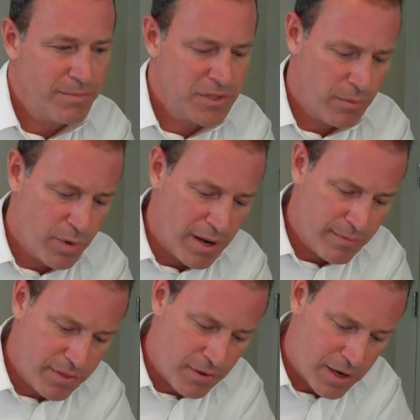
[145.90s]
So what I
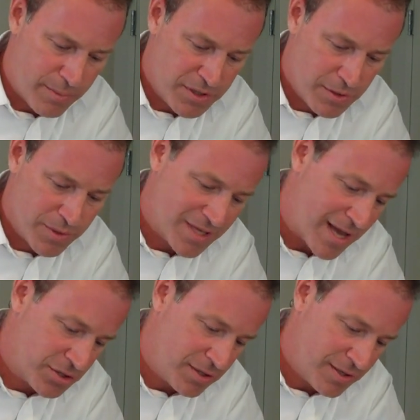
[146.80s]
thought I would do is
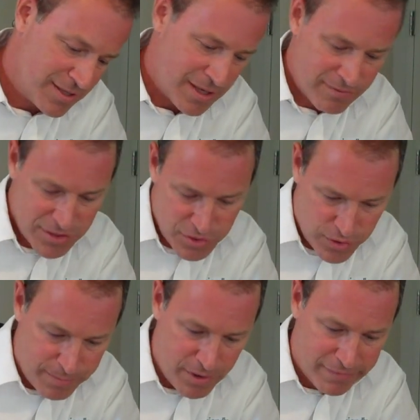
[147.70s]
actually, instead of just
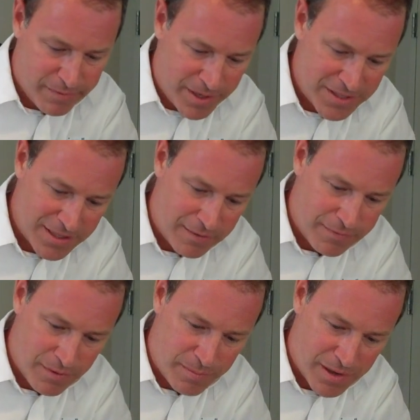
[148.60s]
tripping over myself
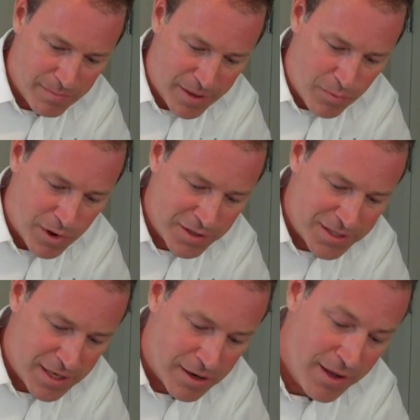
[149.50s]
with my
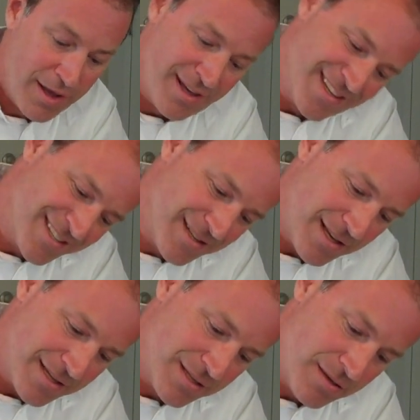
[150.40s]
words here,
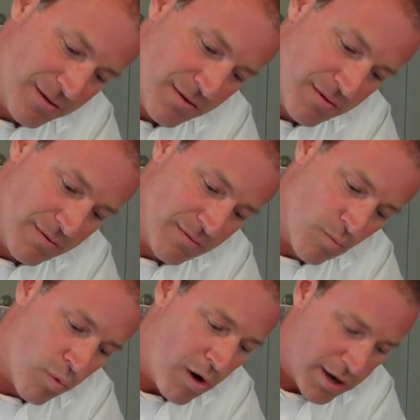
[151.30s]
is
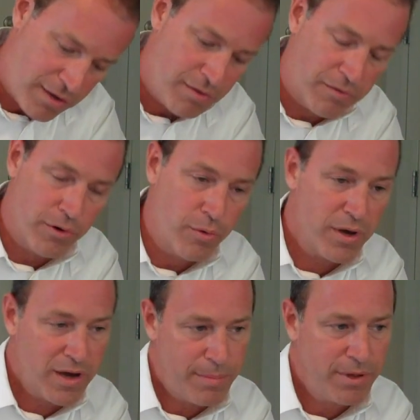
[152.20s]
walk you through a
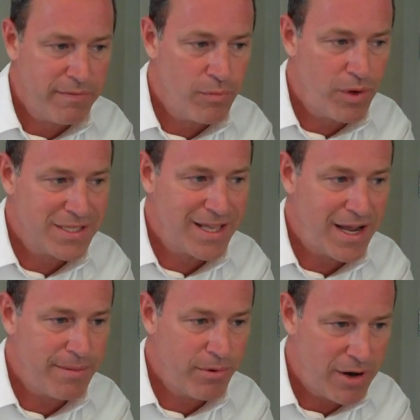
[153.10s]
couple of the ones that
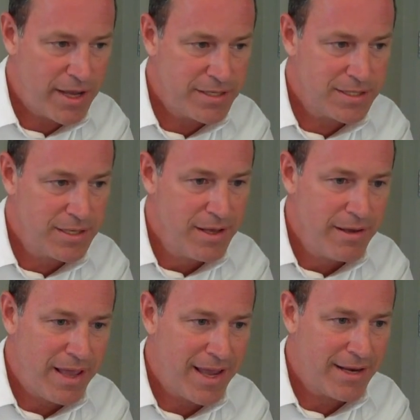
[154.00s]
I price
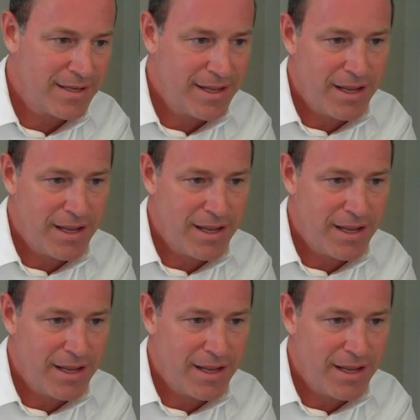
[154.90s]
and